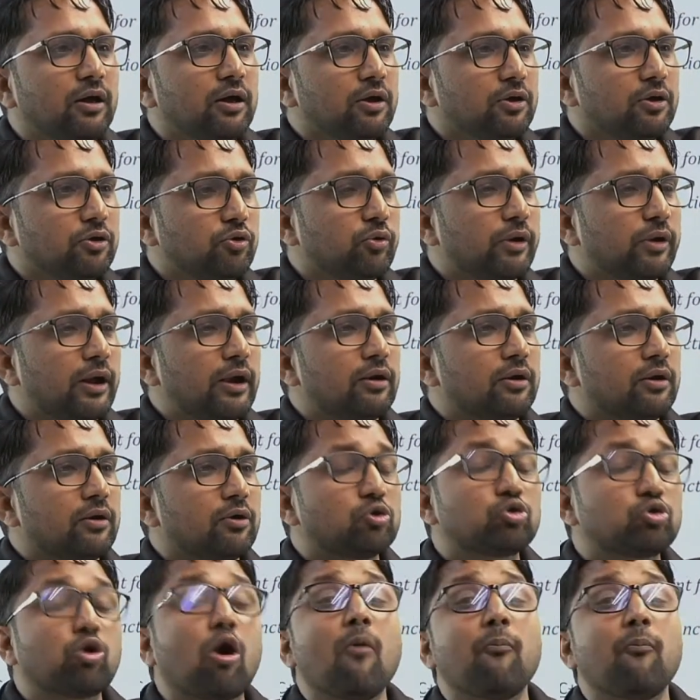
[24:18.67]
You can,
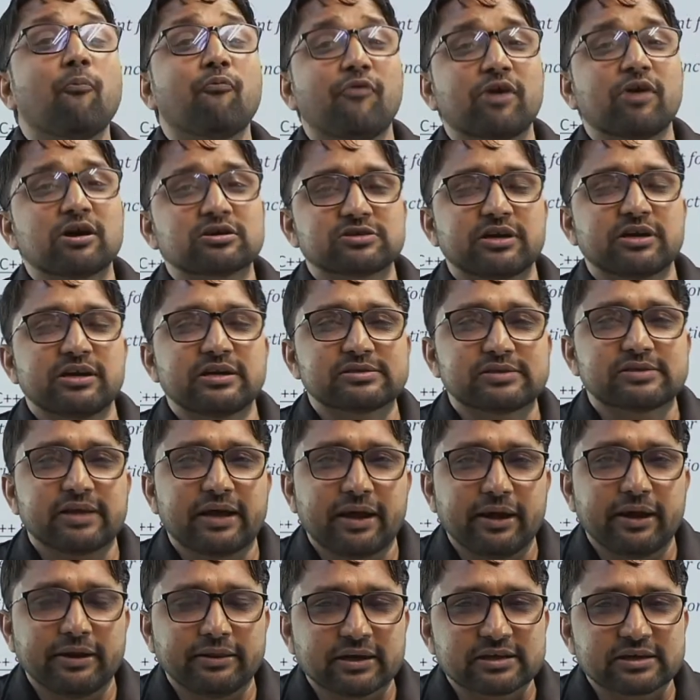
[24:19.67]
top function is there
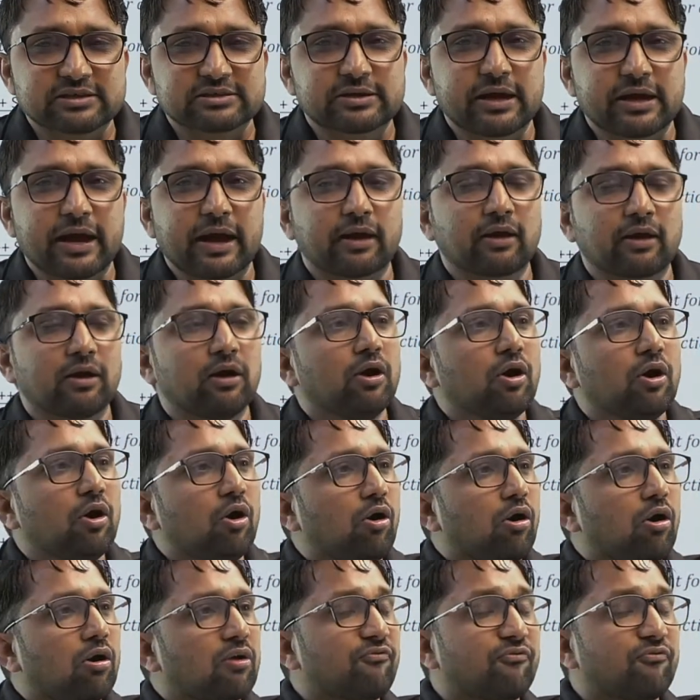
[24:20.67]
in the stack,
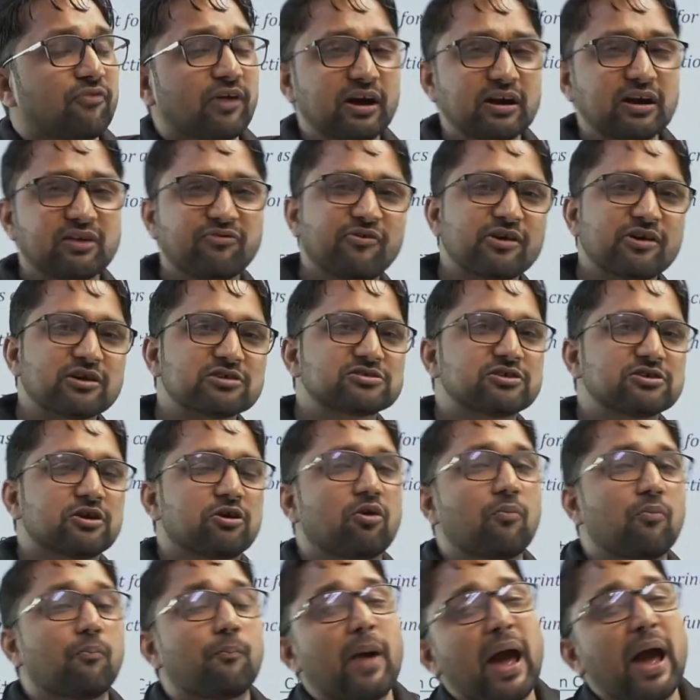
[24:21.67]
or front function
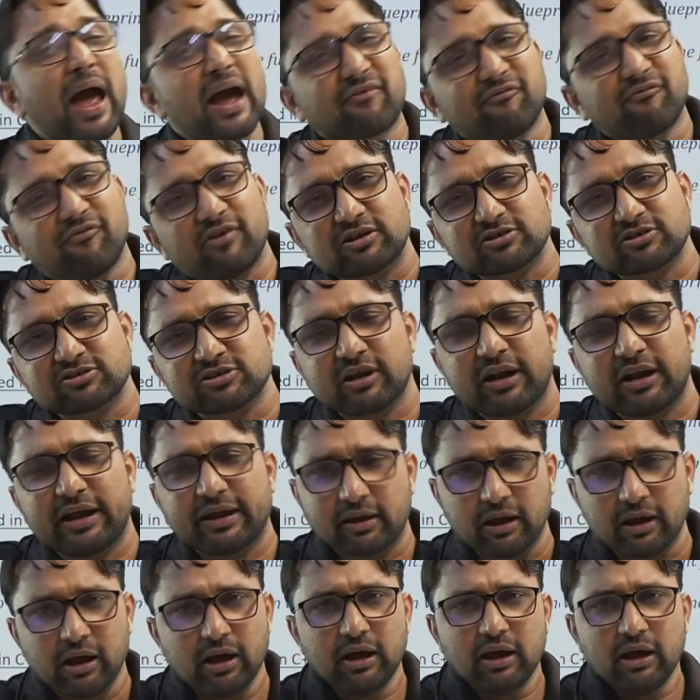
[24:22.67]
or back function. Like,
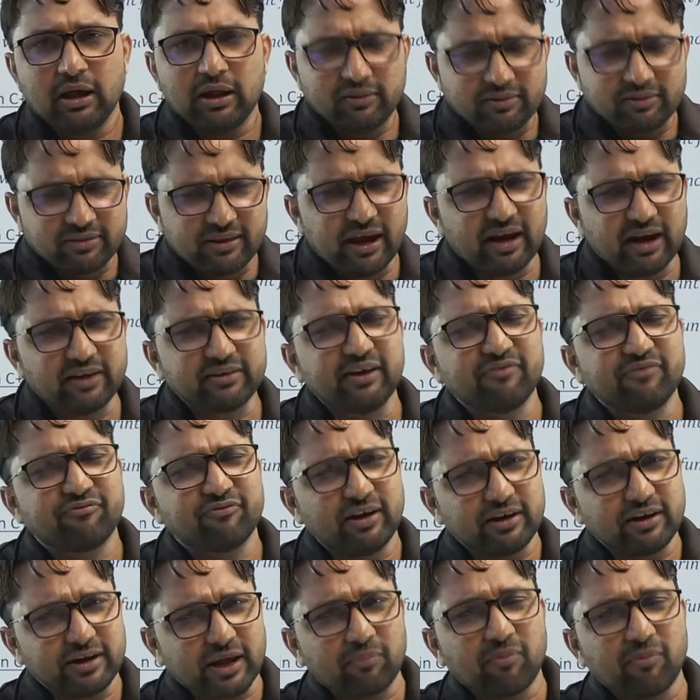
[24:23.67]
there are
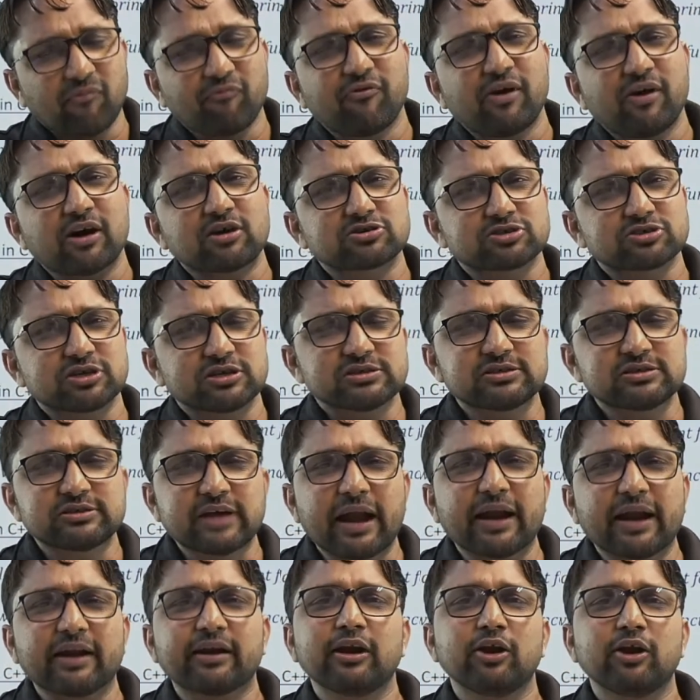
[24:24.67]
different type of functions
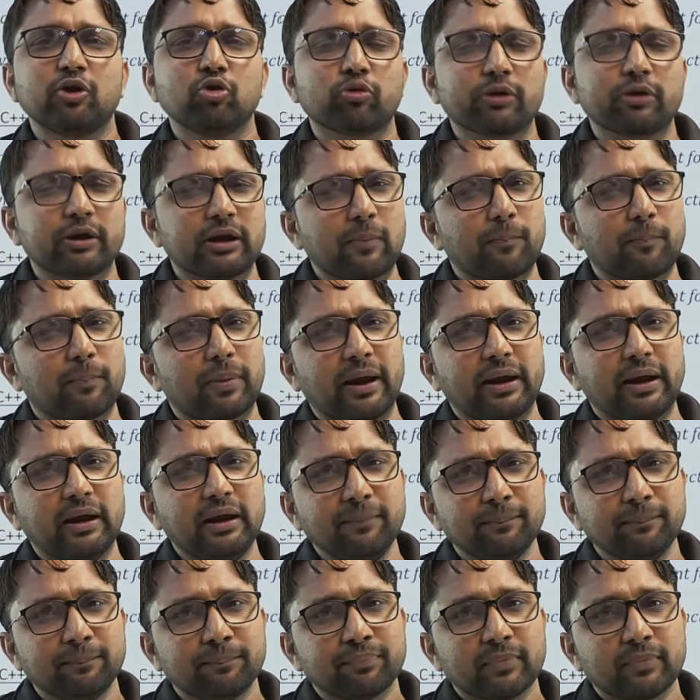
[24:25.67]
directly you can apply
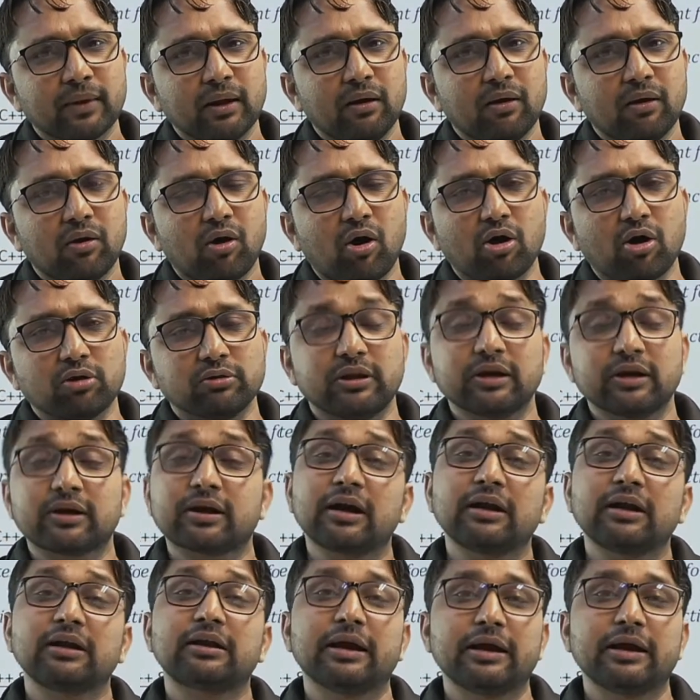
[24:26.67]
on the
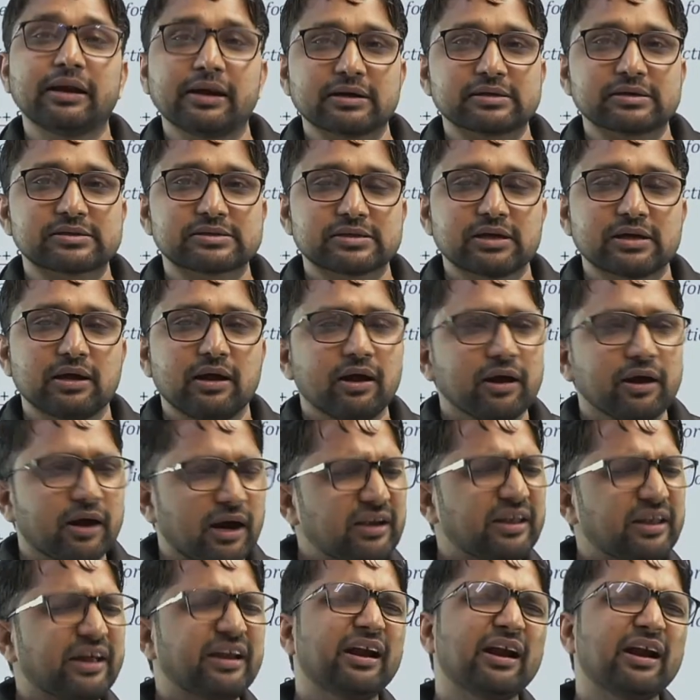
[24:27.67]
containers.
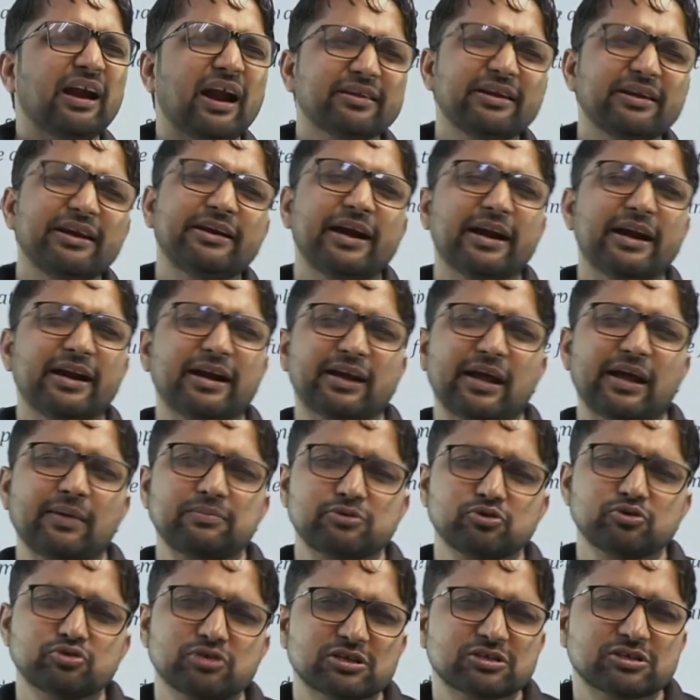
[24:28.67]
Container are the data types.
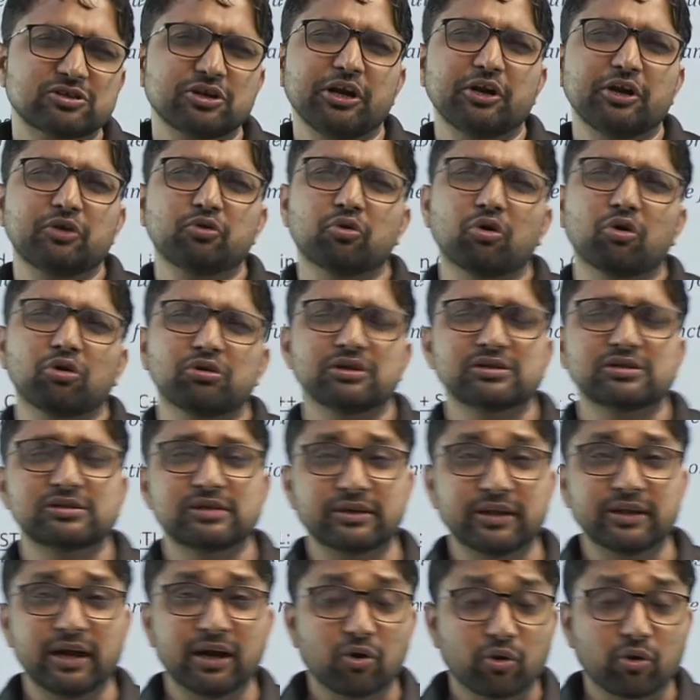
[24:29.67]
You just need to know this thing
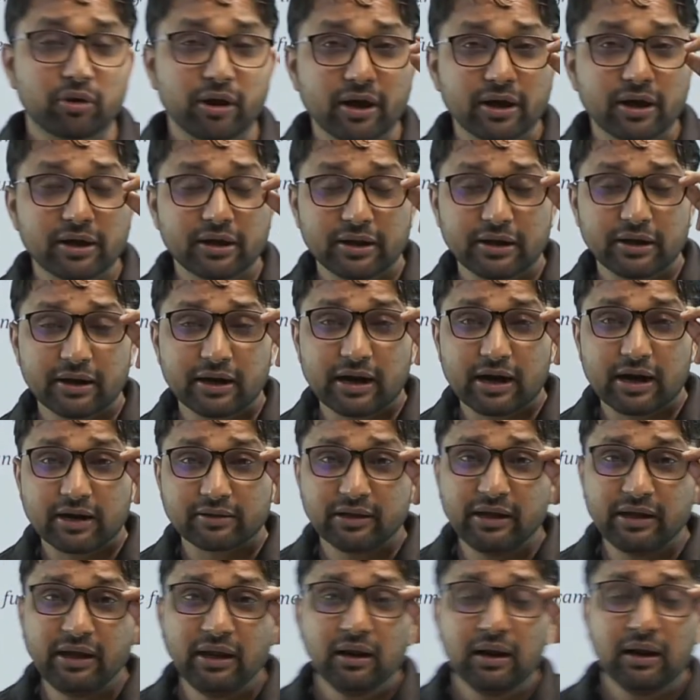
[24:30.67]
that, okay, container are
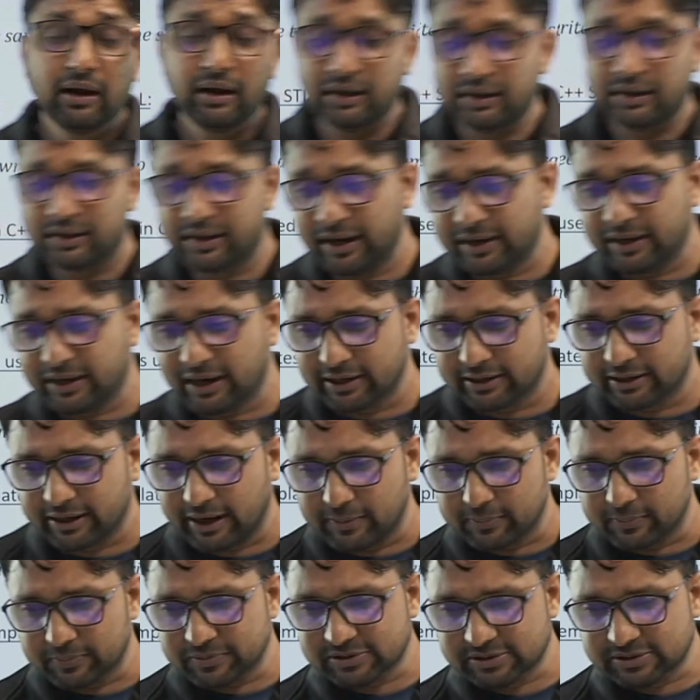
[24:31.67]
the data
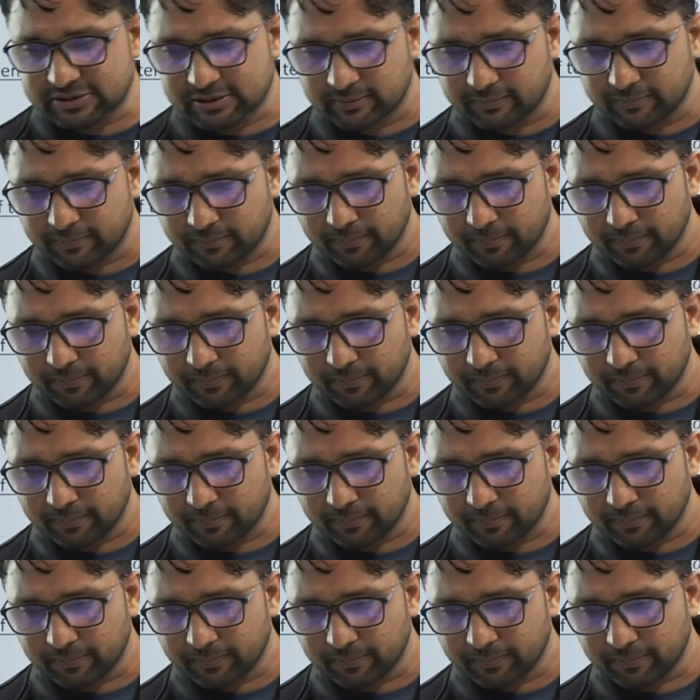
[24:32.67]
types.